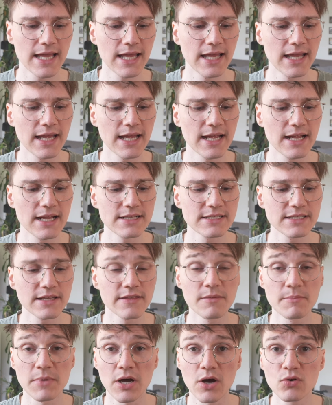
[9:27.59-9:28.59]
and
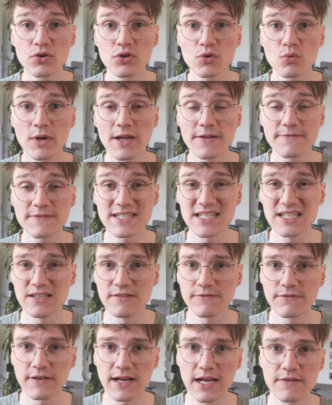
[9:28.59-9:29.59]
the Maono Wave
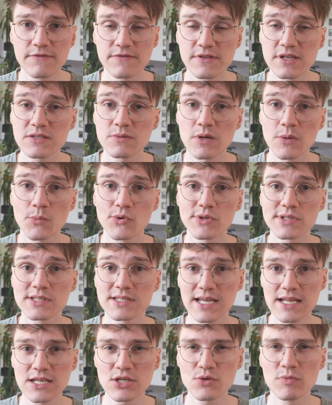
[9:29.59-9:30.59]
T5, this one was
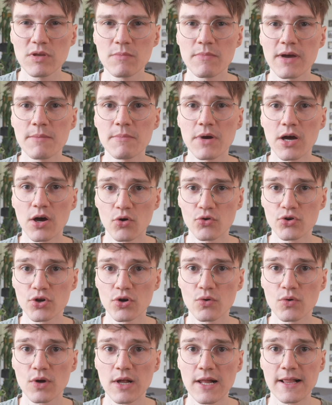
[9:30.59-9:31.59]
sent to me by
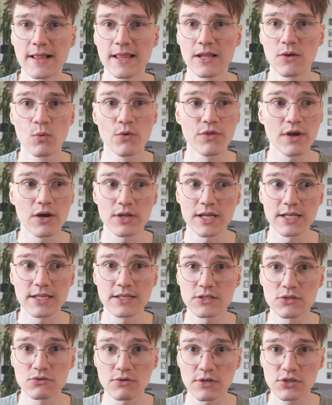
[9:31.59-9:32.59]
Maono without any
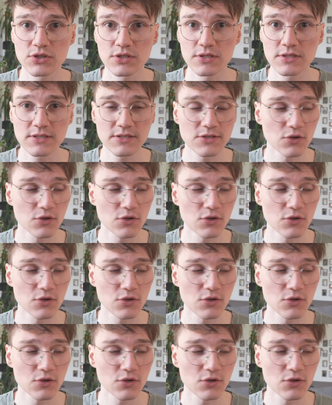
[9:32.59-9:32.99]
instructions.